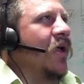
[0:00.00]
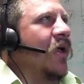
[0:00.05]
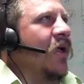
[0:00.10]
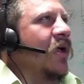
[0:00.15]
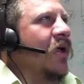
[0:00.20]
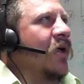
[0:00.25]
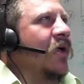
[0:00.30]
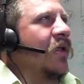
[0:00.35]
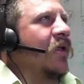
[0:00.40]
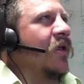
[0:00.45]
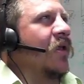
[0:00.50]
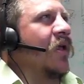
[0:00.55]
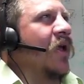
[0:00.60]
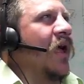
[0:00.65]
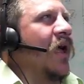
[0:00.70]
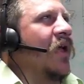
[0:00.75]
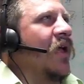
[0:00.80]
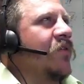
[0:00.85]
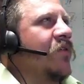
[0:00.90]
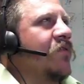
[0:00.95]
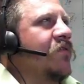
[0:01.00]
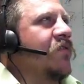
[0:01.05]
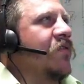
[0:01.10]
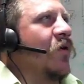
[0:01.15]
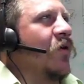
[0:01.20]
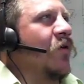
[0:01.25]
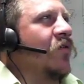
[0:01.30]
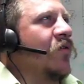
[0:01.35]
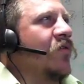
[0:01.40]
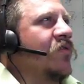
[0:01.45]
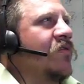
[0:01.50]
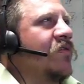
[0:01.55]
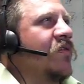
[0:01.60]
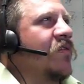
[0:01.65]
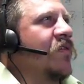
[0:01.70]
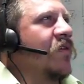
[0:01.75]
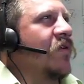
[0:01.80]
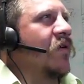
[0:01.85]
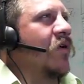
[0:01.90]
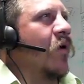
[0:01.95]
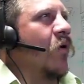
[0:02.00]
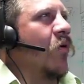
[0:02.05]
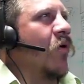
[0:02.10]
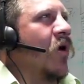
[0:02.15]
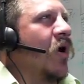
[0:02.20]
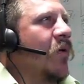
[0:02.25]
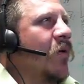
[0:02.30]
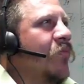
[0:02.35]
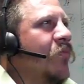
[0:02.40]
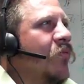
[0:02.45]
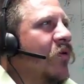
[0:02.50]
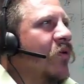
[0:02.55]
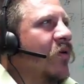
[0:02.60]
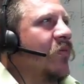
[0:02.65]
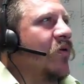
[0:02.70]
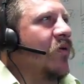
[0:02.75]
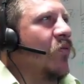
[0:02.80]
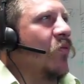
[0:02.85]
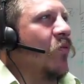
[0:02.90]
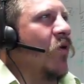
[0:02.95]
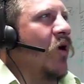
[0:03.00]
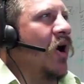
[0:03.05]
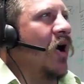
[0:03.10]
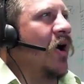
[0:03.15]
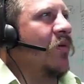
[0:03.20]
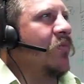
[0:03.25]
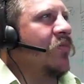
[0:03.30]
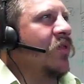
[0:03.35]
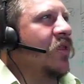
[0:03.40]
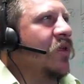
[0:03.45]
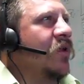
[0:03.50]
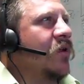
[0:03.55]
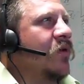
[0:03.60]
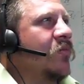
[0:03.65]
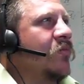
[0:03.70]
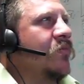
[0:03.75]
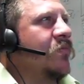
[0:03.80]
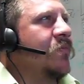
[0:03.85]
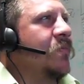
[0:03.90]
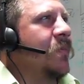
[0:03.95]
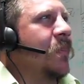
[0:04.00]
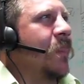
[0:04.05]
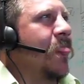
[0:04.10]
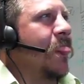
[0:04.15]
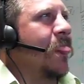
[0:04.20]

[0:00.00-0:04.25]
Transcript: And as those go up, we've been wobbling them.